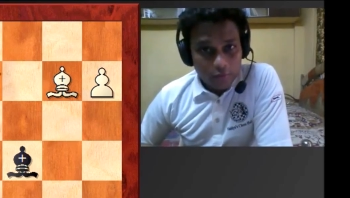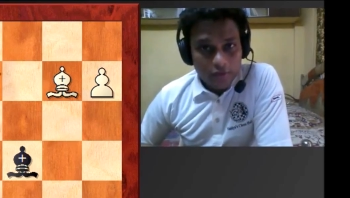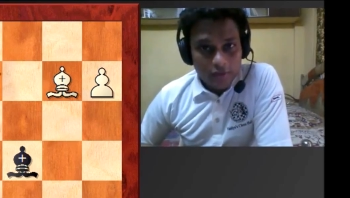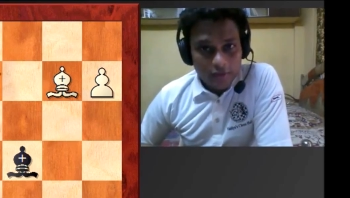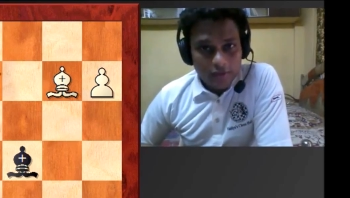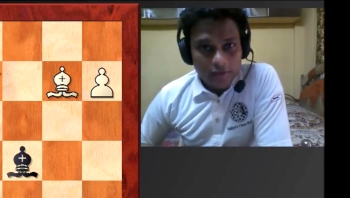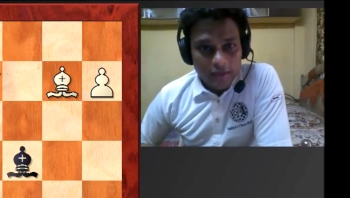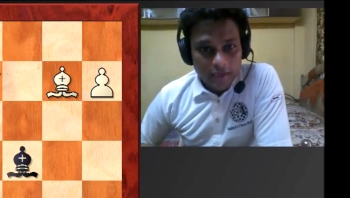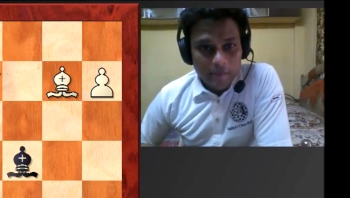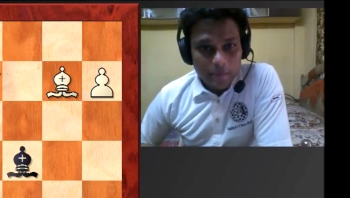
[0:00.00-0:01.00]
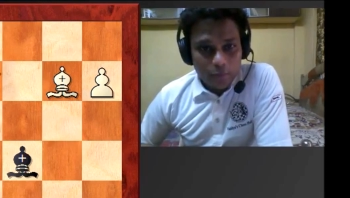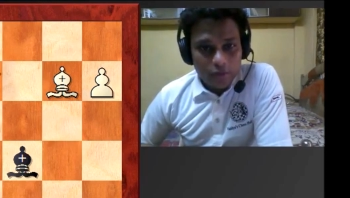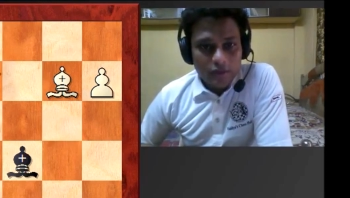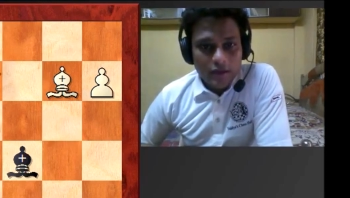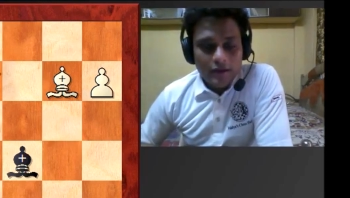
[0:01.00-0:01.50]
you really came up
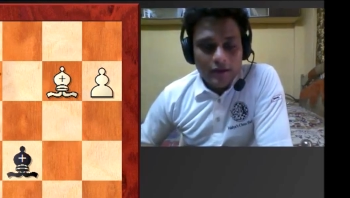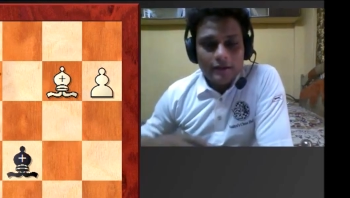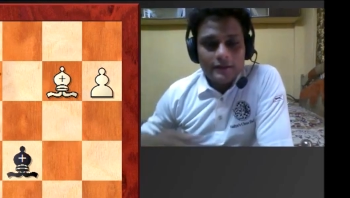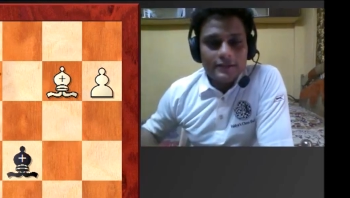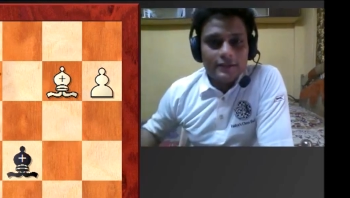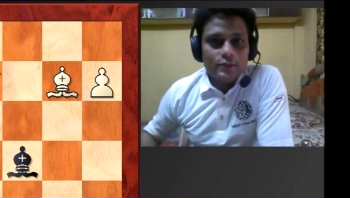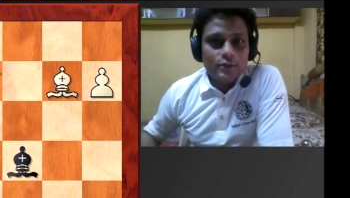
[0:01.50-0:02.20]
with the right answer.